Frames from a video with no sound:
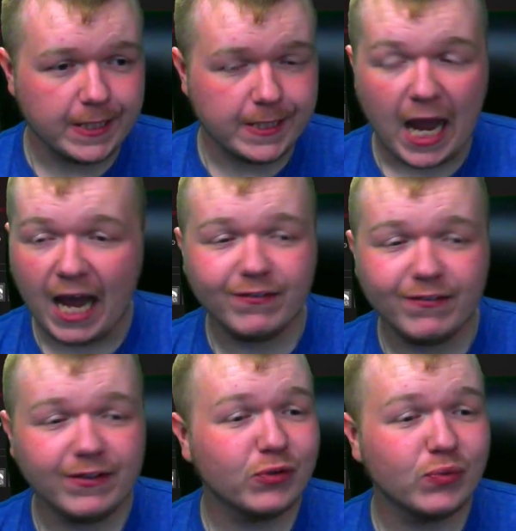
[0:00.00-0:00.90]
Having
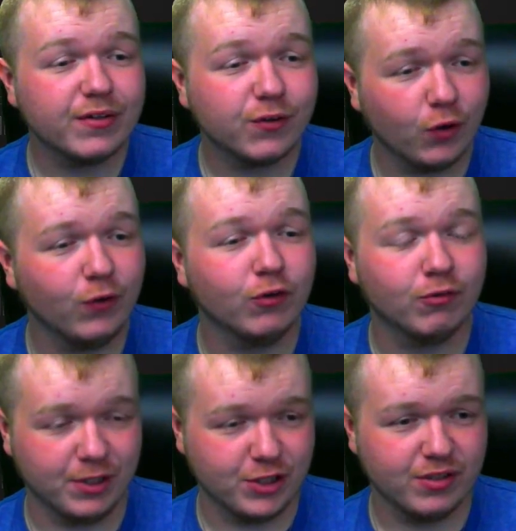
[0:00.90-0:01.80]
to restart those
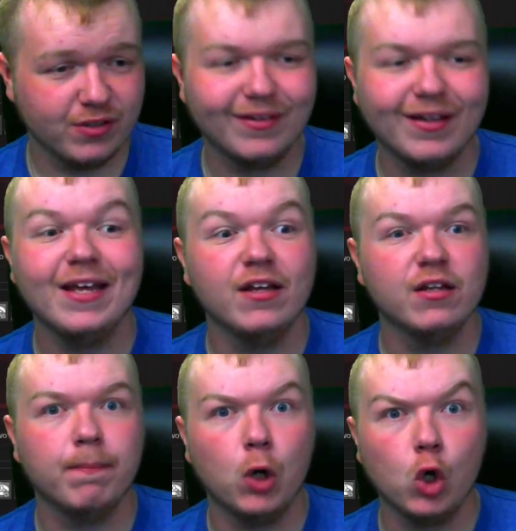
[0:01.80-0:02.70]
missions is
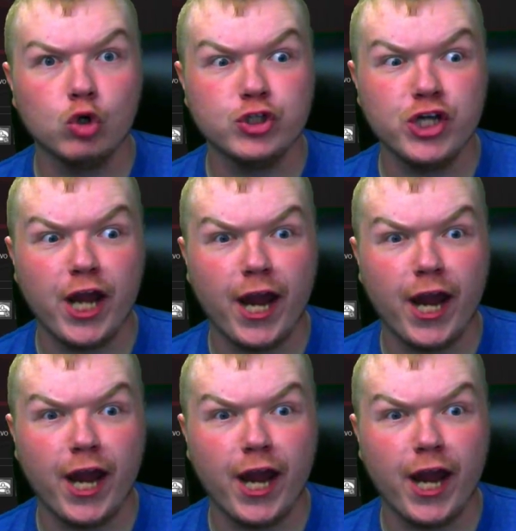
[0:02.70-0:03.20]
bullshit.